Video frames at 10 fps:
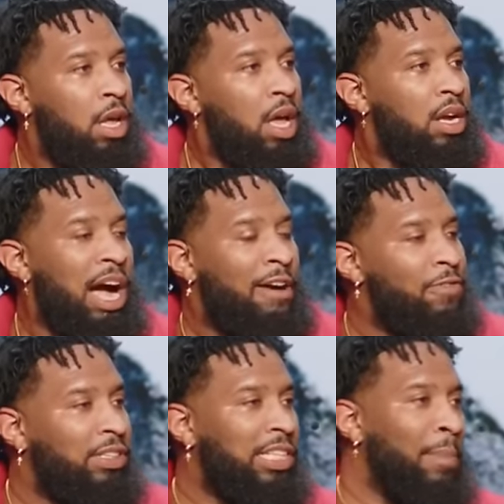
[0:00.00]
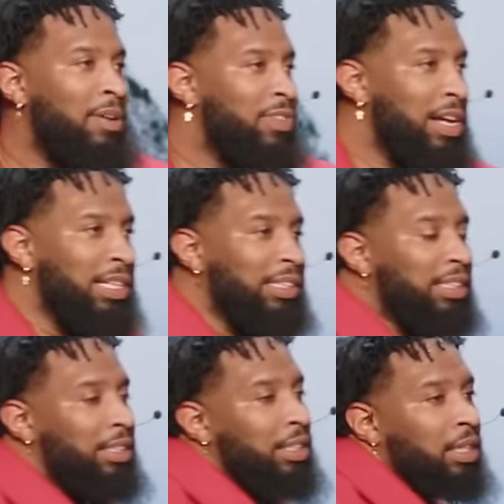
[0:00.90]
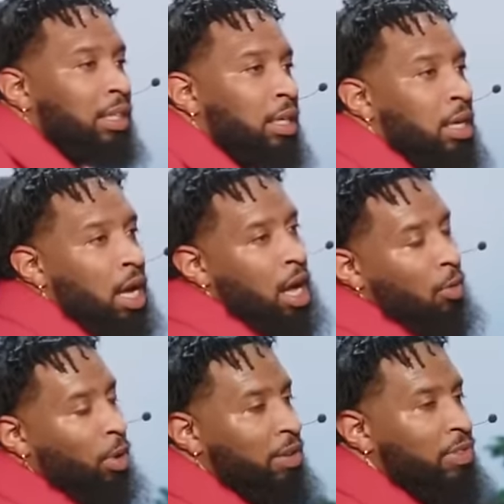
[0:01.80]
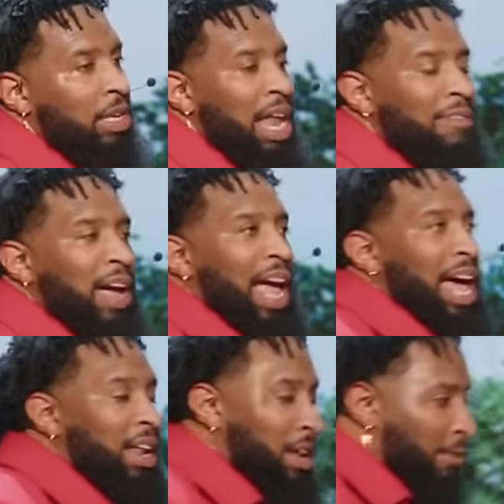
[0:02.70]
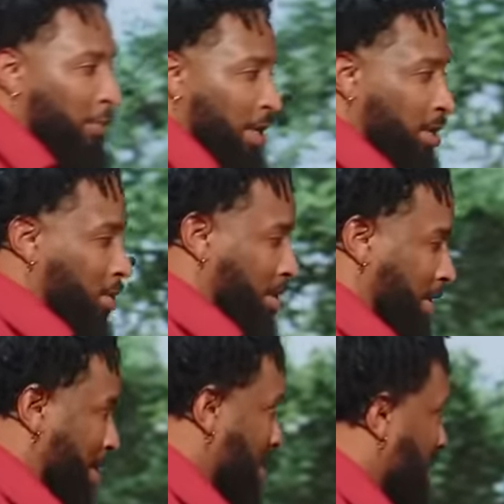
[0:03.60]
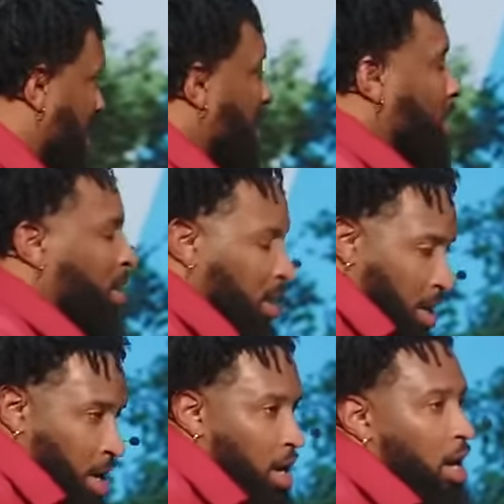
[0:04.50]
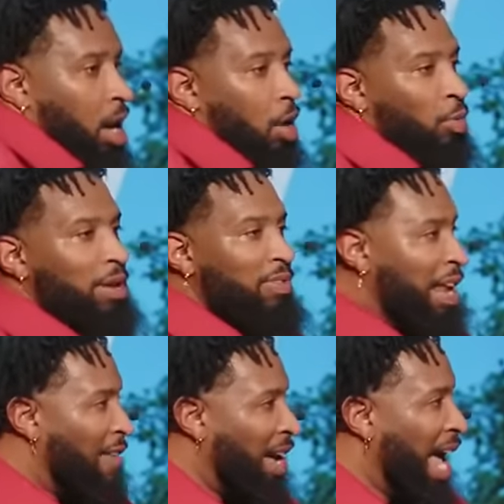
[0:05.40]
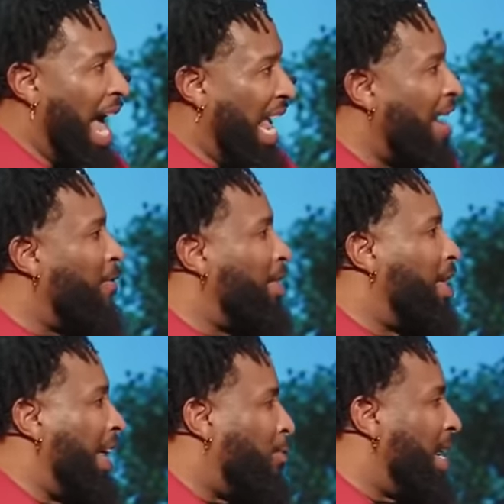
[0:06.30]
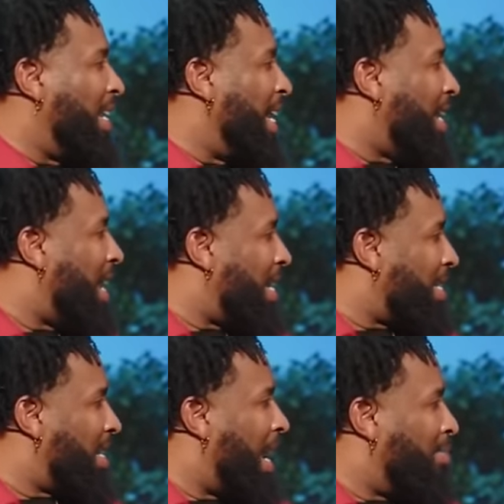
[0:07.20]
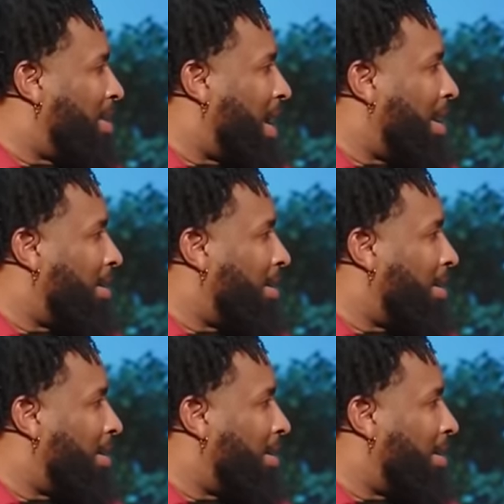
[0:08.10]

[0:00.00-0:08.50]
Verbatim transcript: God, for some of us, we've never had enough resources. We've never had everything we needed at the same time.